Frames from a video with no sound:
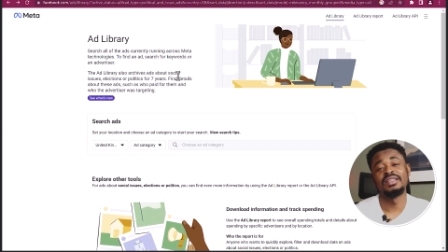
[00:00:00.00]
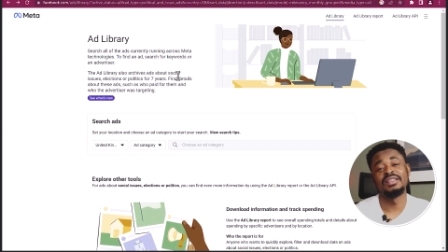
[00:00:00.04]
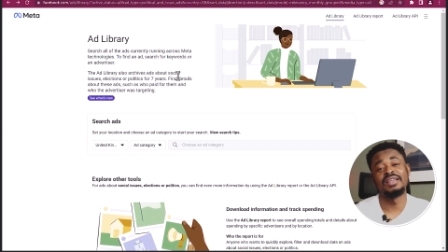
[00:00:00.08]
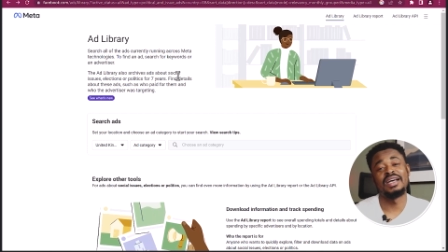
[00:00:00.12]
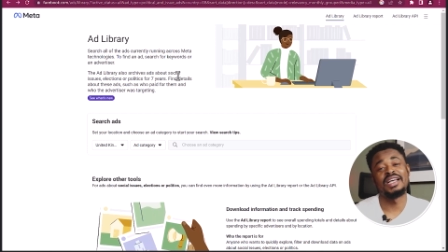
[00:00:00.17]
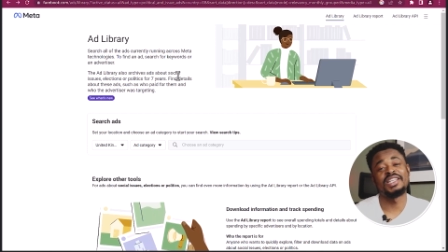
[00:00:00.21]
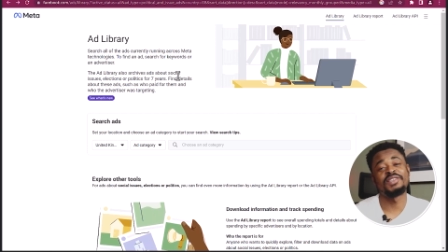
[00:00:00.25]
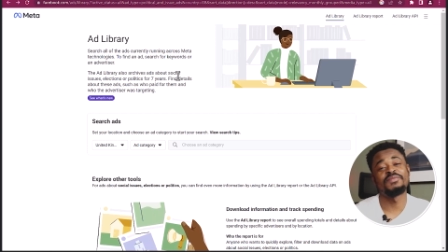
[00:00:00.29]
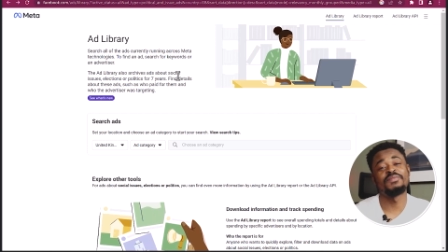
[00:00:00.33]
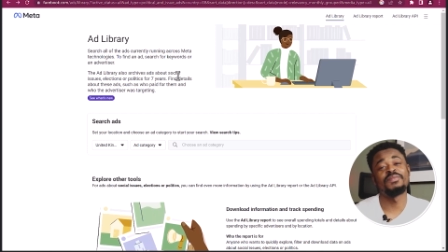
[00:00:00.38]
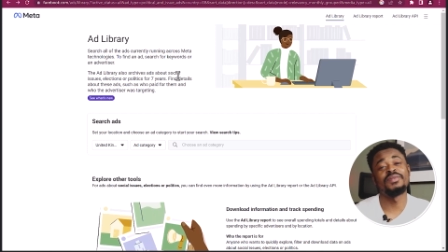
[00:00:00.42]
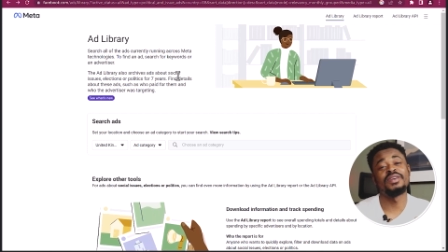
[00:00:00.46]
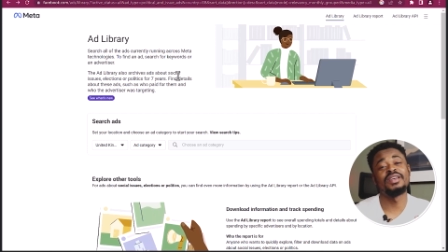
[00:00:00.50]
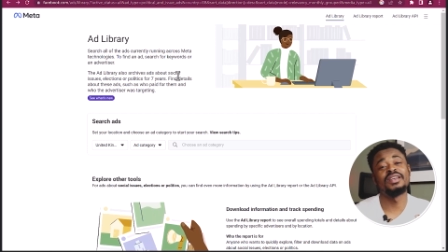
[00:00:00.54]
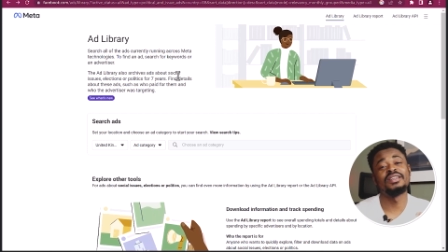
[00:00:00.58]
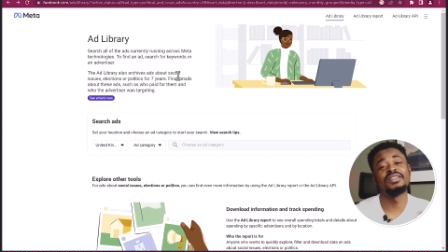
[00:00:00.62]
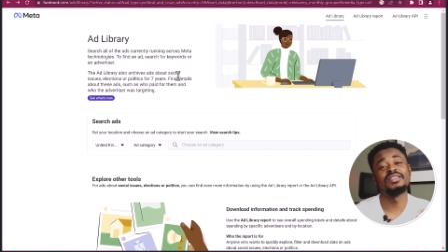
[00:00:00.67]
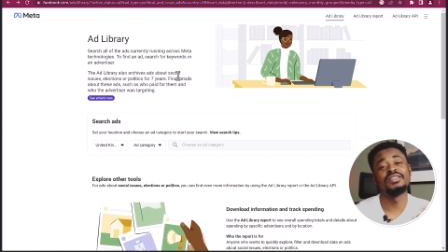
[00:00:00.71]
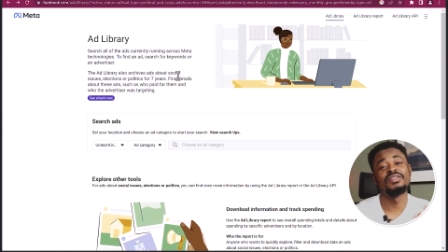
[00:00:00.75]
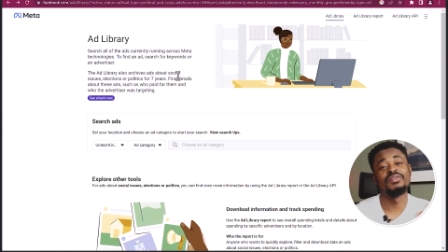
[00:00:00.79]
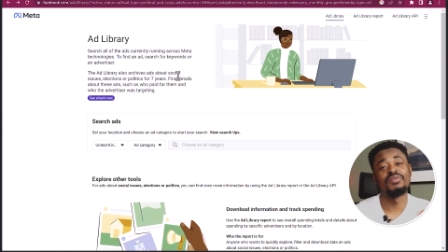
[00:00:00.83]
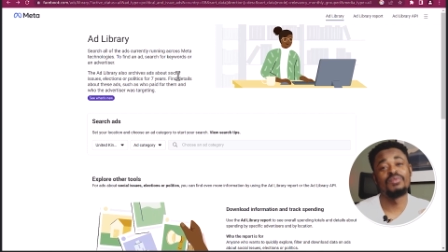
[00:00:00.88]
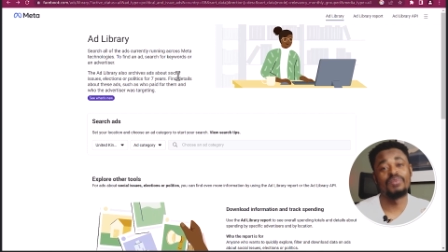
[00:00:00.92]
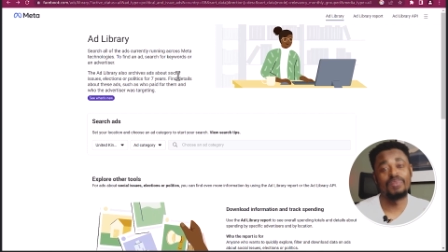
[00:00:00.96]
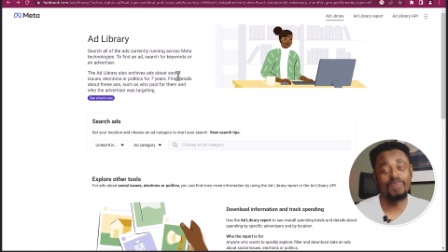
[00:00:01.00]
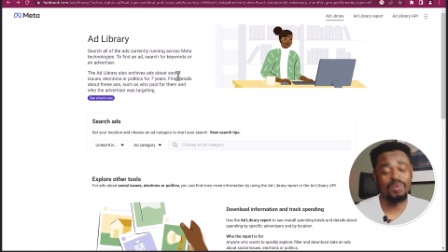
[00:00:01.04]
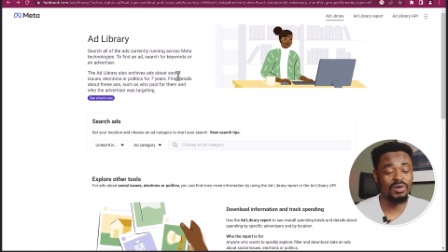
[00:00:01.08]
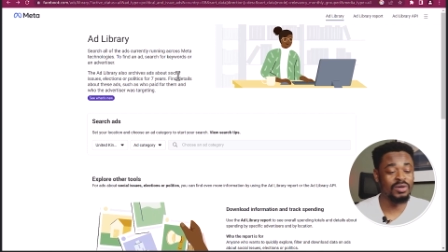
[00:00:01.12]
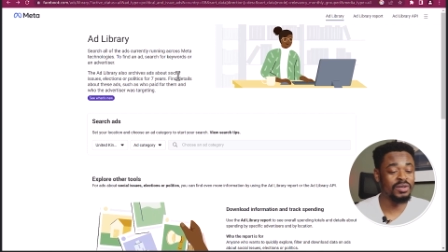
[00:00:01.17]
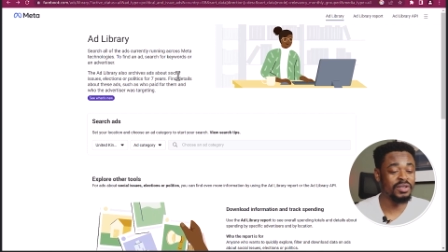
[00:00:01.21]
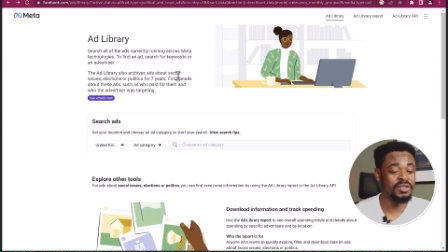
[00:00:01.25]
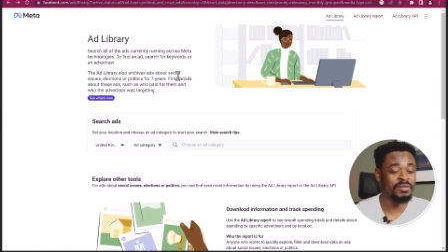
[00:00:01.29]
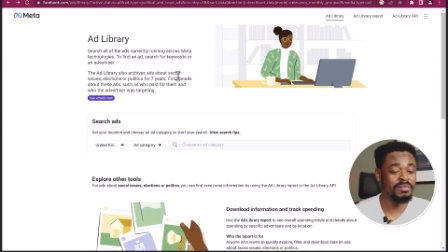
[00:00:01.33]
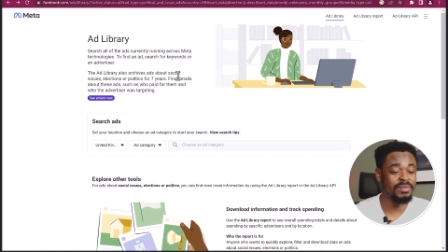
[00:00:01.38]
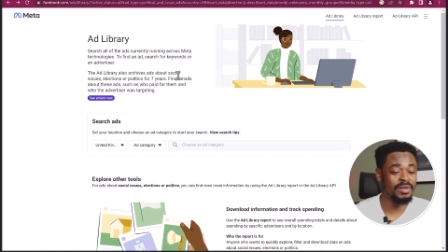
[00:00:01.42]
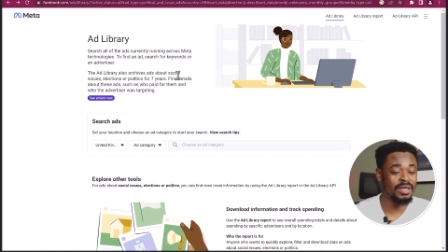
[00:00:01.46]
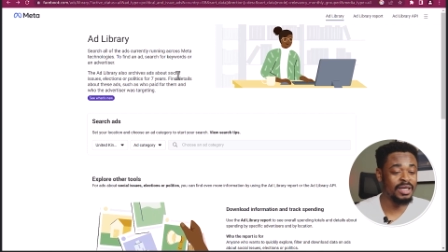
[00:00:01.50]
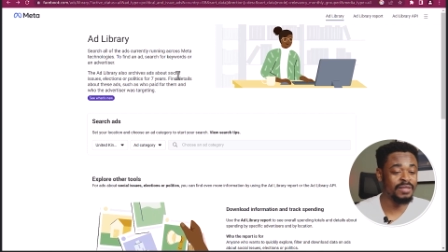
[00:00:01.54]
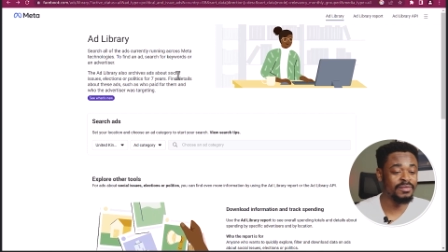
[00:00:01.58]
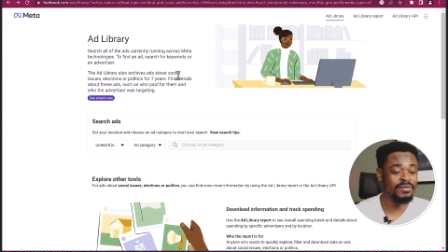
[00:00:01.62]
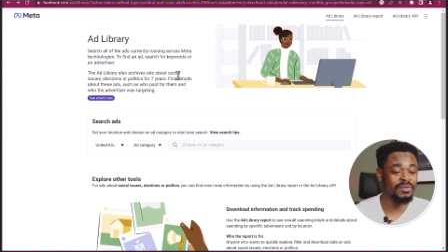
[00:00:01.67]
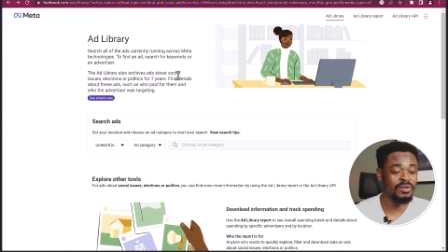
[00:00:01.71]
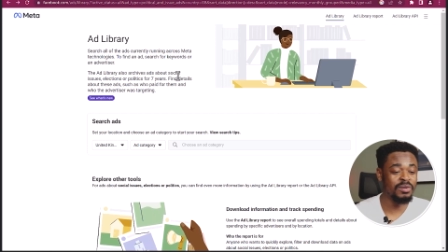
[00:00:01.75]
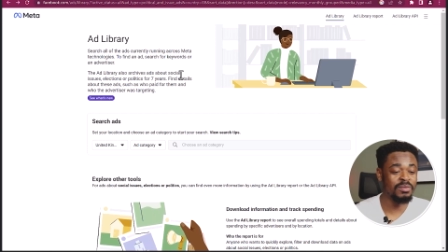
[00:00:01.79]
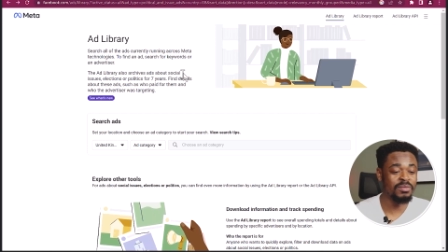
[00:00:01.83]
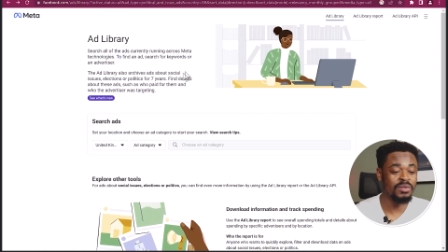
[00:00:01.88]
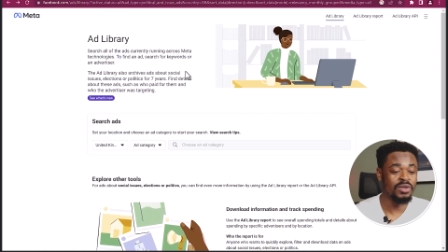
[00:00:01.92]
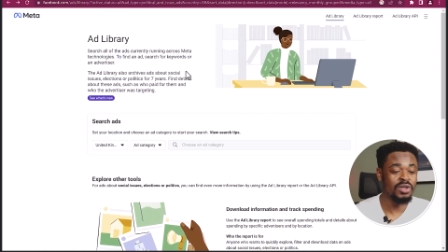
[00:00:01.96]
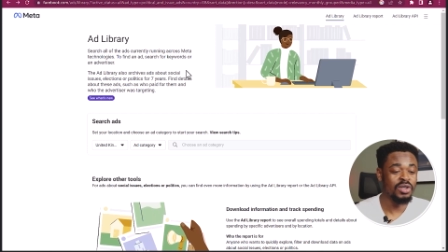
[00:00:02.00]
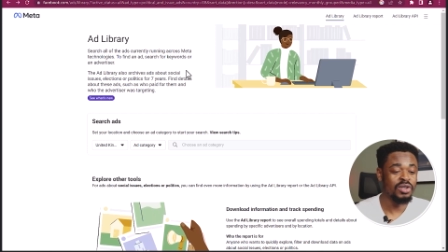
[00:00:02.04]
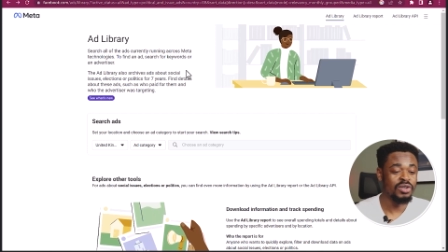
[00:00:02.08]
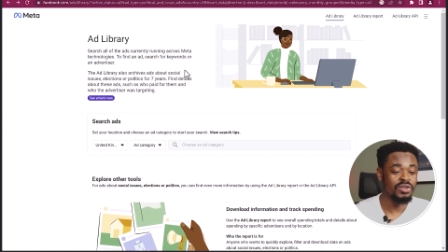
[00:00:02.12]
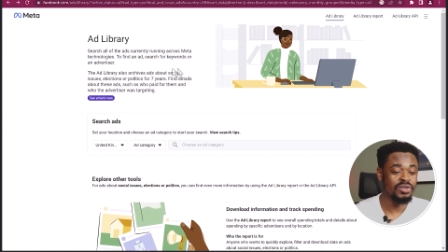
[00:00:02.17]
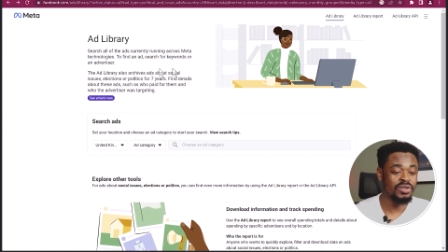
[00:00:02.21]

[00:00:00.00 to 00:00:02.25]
that has been run on the platform.